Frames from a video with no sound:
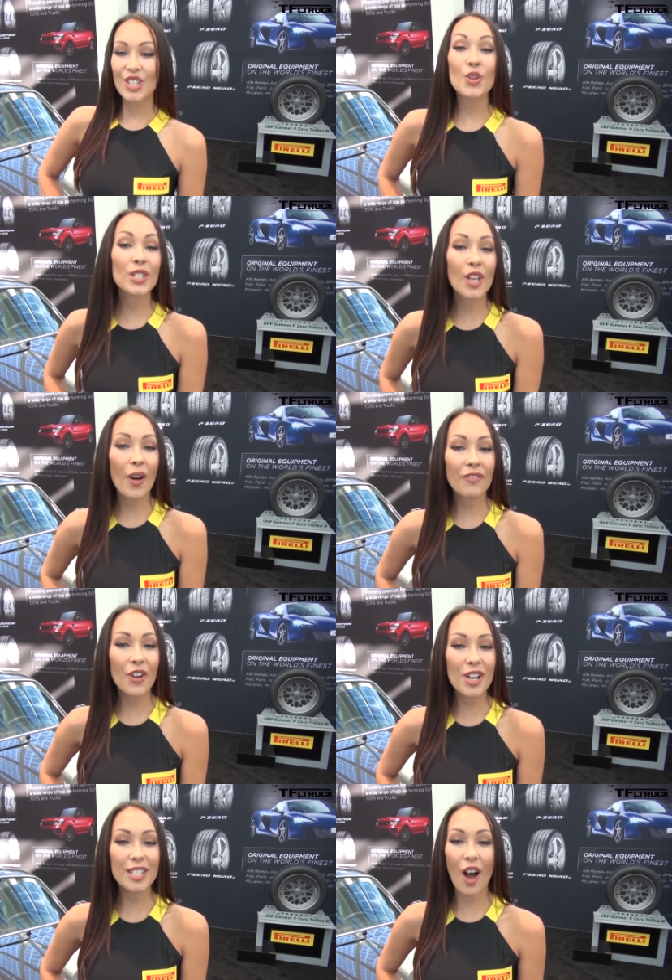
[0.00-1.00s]
You saw it
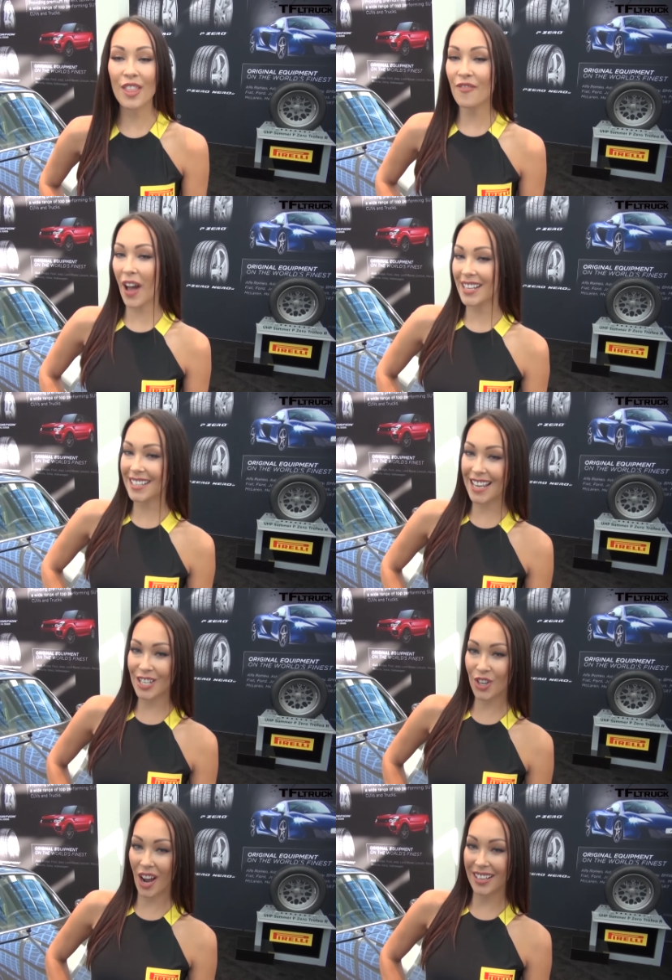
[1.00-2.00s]
first on the Fastlane
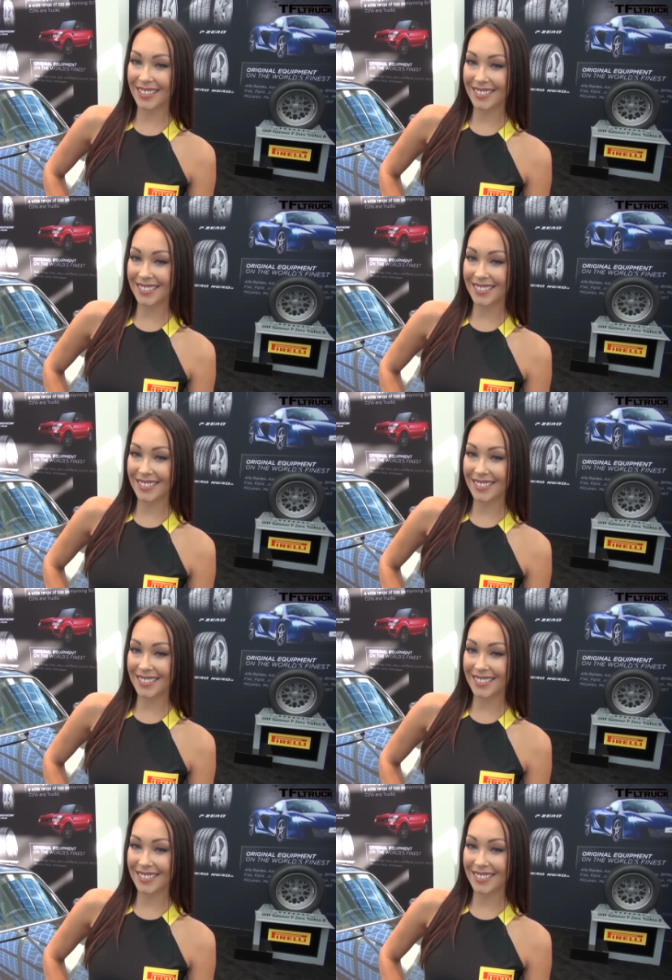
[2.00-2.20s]
truck.